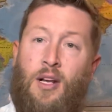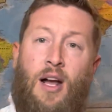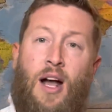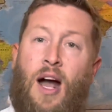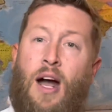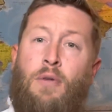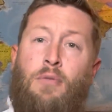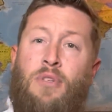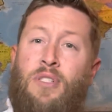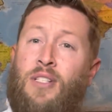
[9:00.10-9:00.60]

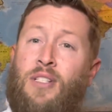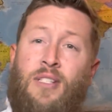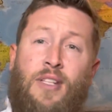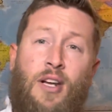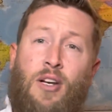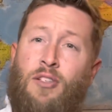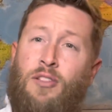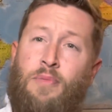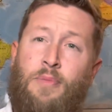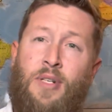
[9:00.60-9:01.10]
I was a
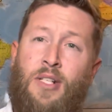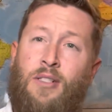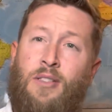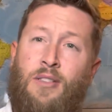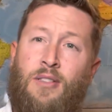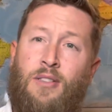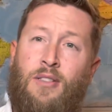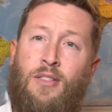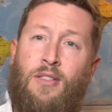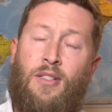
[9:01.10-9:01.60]
salesman.
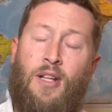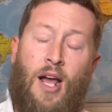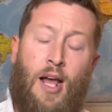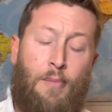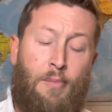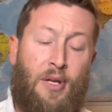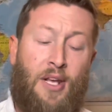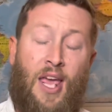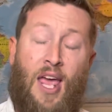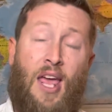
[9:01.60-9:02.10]
I
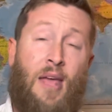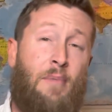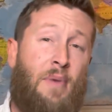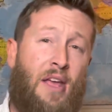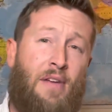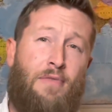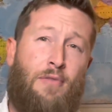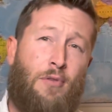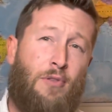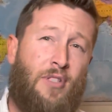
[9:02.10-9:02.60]
became
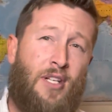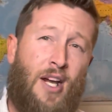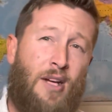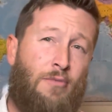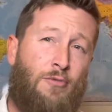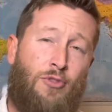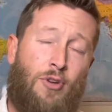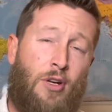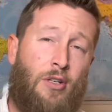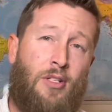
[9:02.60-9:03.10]
a full-time
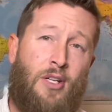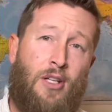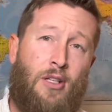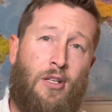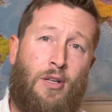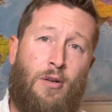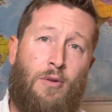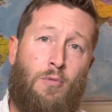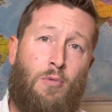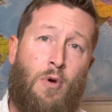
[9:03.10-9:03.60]
drug
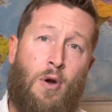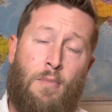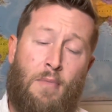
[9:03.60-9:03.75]
dealer where